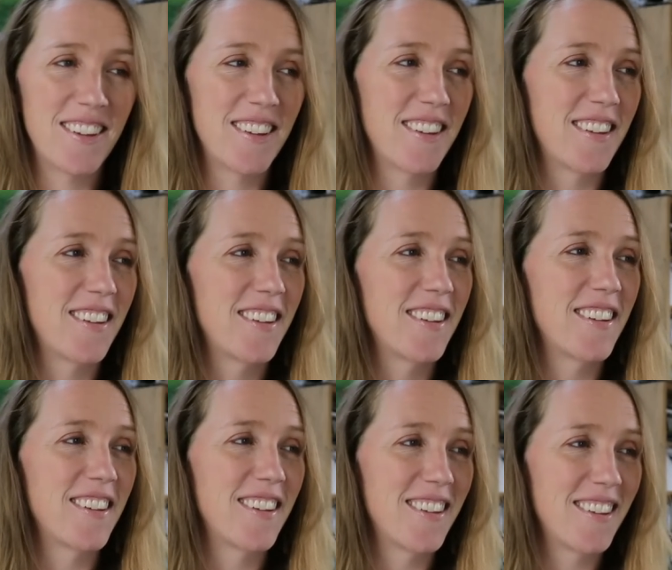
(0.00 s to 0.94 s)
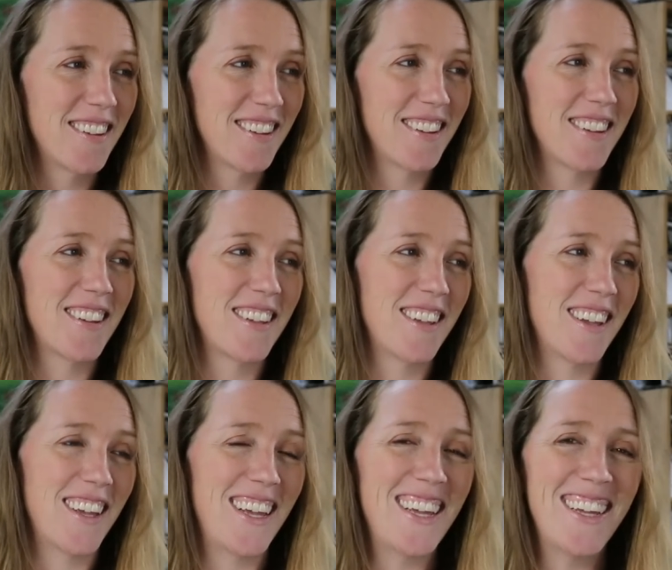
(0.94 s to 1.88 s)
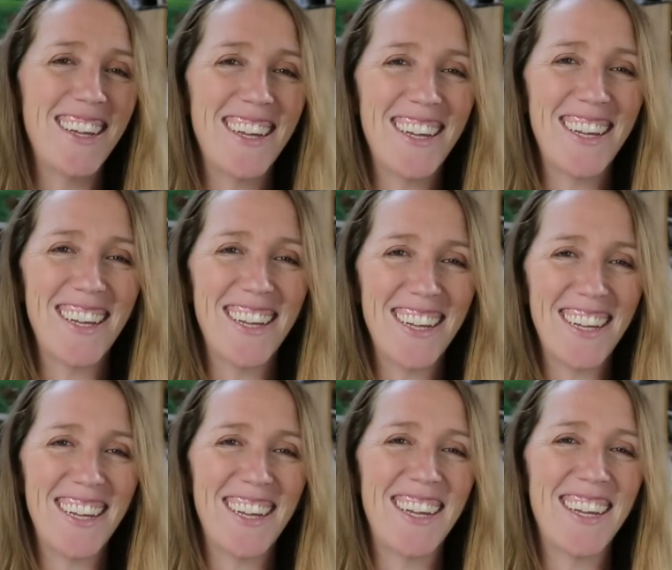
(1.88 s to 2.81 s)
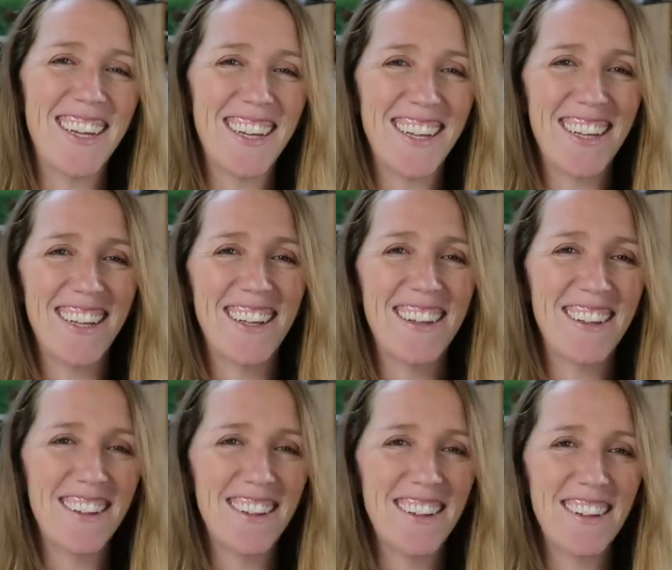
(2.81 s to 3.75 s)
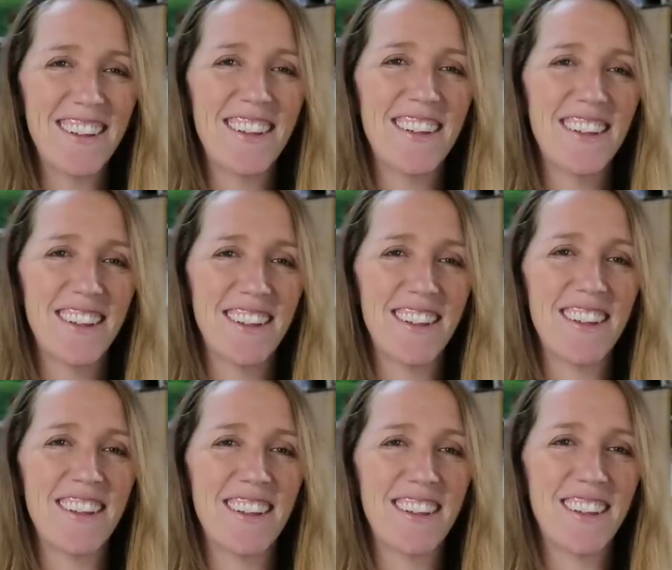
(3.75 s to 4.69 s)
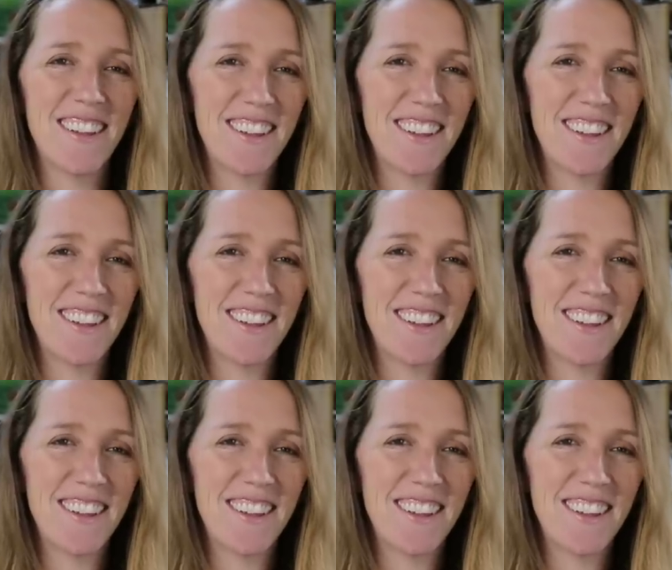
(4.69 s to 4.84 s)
No words are spoken by the person on screen.